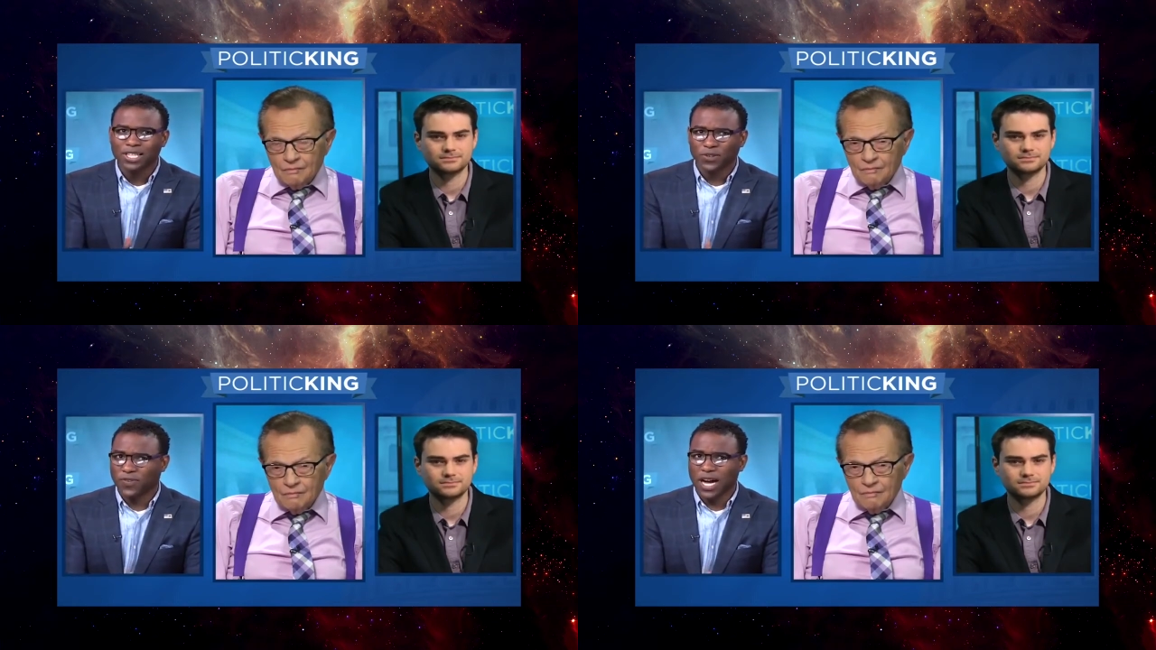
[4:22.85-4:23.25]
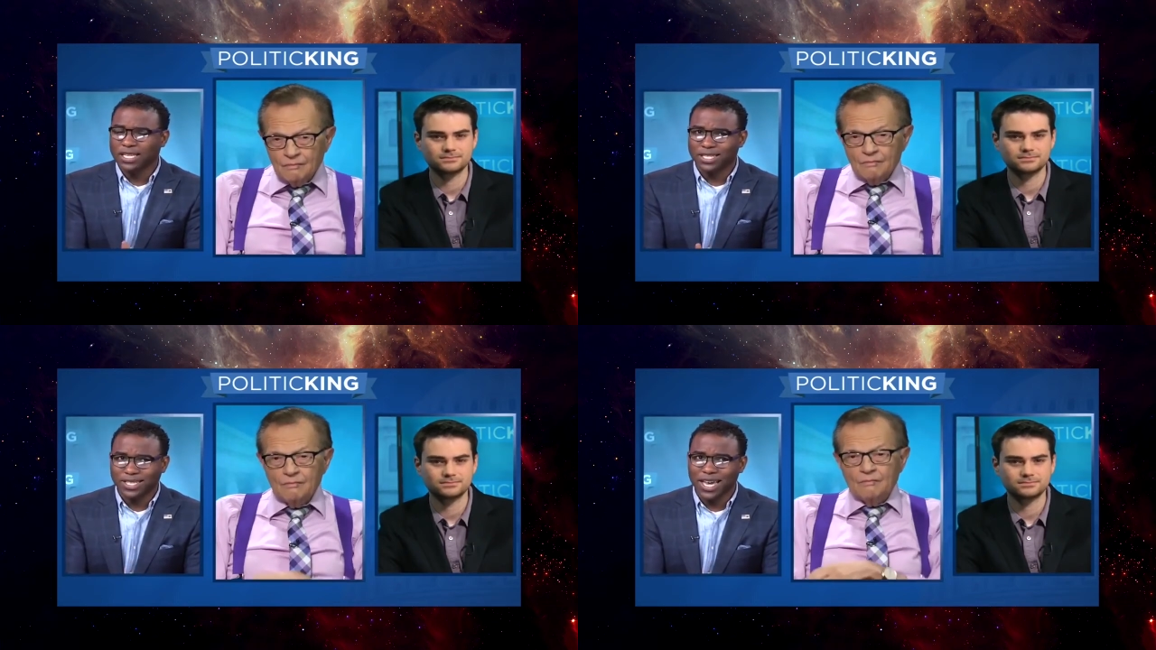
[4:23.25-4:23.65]
Speaker 1: to
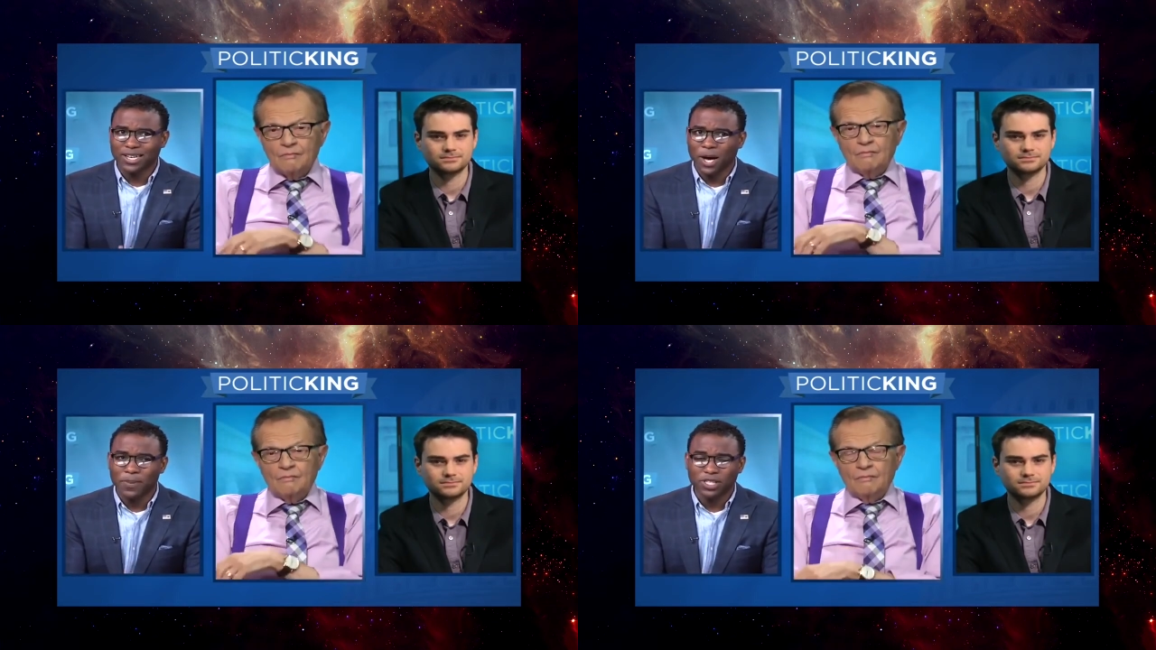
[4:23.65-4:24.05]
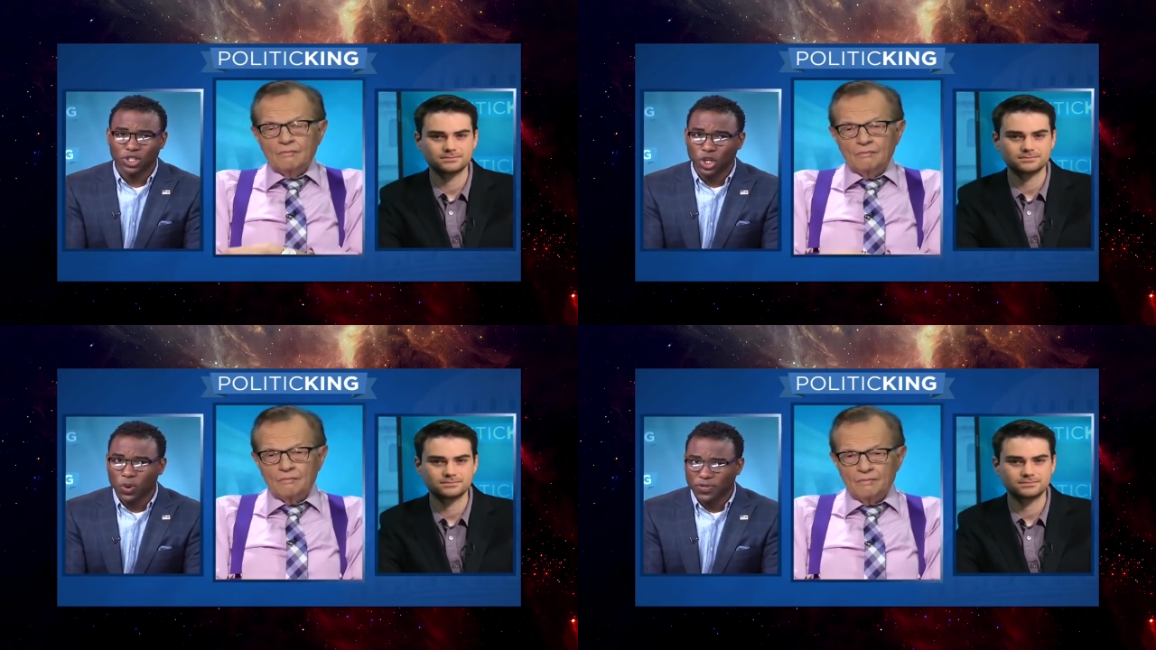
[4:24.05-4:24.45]
finally stand up and
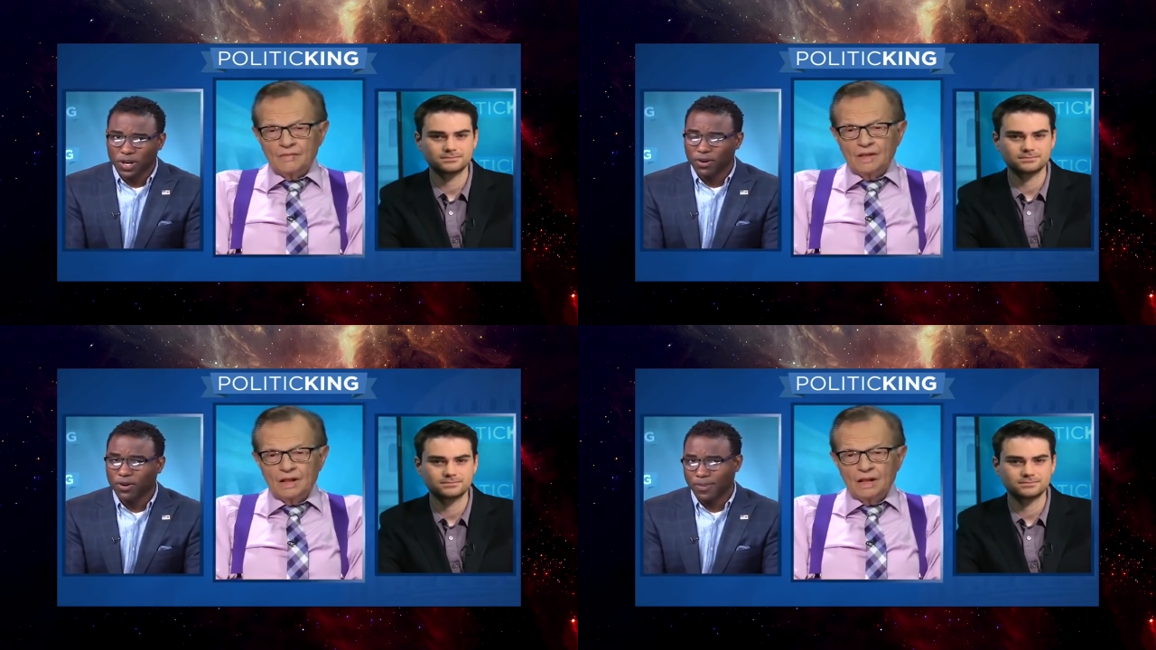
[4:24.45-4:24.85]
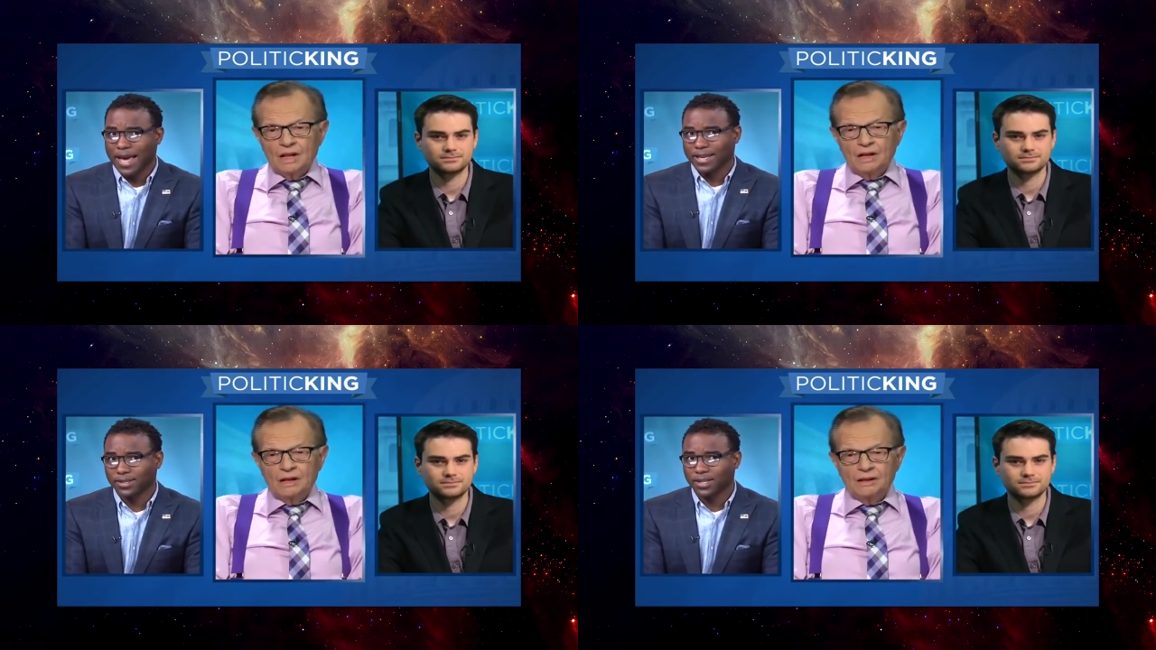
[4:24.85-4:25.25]
deal with their own
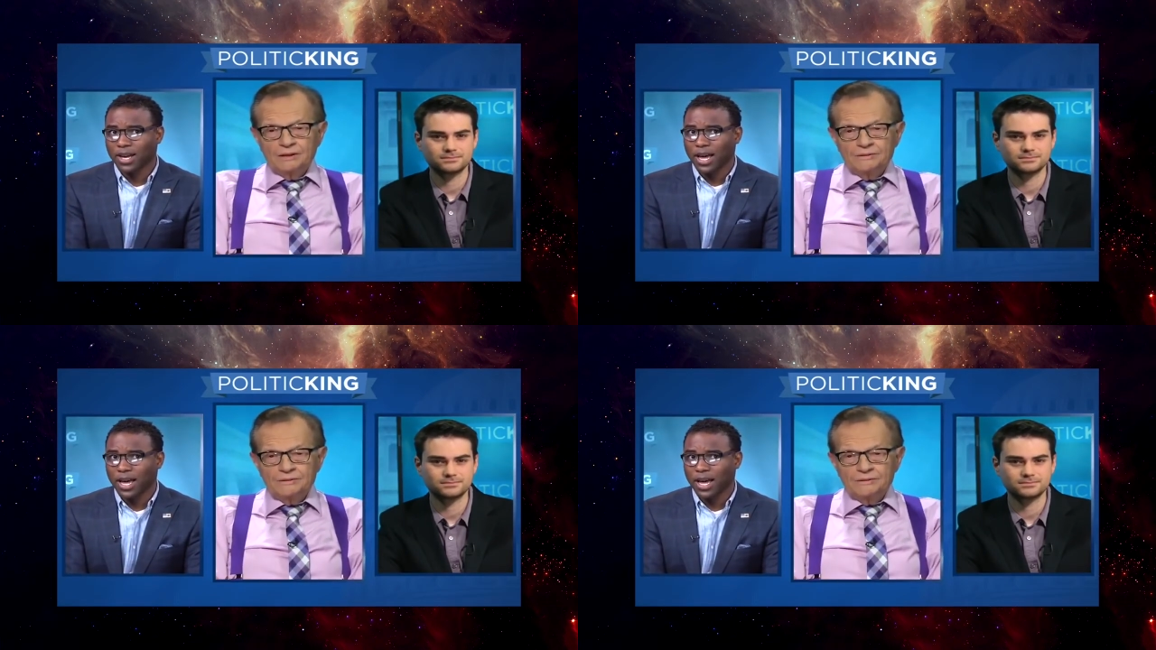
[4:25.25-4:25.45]
mess.